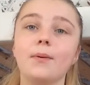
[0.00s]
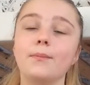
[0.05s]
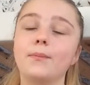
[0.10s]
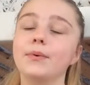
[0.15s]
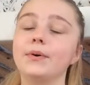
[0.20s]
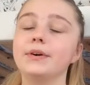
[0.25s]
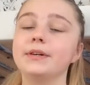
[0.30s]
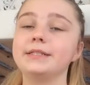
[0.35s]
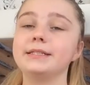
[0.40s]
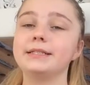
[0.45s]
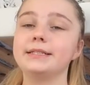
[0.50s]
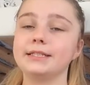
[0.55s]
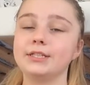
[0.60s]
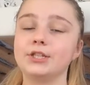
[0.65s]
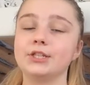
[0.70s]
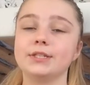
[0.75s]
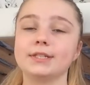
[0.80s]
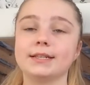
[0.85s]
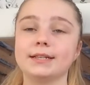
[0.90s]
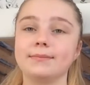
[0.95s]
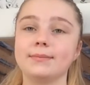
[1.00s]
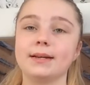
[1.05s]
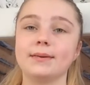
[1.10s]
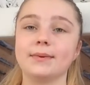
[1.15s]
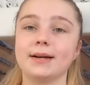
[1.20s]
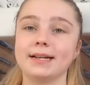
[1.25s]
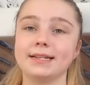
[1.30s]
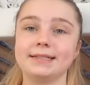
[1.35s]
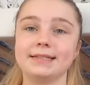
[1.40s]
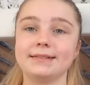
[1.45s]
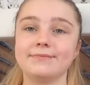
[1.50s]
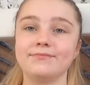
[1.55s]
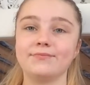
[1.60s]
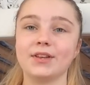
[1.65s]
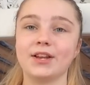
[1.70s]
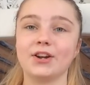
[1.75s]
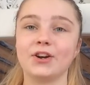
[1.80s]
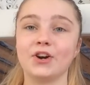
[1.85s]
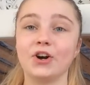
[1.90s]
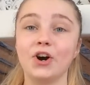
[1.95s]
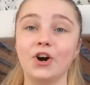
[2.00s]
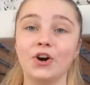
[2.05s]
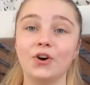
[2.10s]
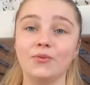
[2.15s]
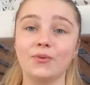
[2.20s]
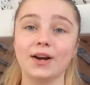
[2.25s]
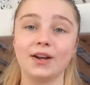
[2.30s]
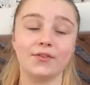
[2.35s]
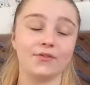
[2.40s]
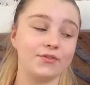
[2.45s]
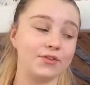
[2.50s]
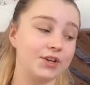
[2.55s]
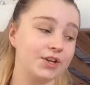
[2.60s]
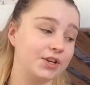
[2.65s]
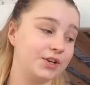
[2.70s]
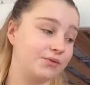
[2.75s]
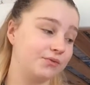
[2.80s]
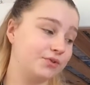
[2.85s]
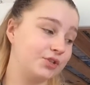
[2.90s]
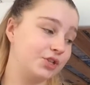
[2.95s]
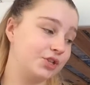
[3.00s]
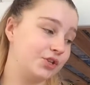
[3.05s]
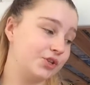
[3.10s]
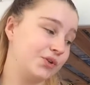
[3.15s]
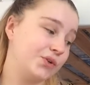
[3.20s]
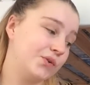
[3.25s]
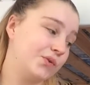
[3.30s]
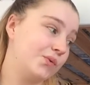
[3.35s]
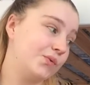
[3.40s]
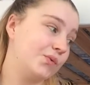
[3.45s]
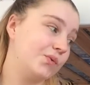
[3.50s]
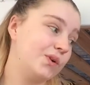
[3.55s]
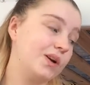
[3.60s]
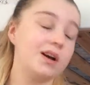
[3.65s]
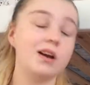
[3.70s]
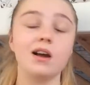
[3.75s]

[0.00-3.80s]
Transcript: but this year's going to be amazing and I can't wait for you to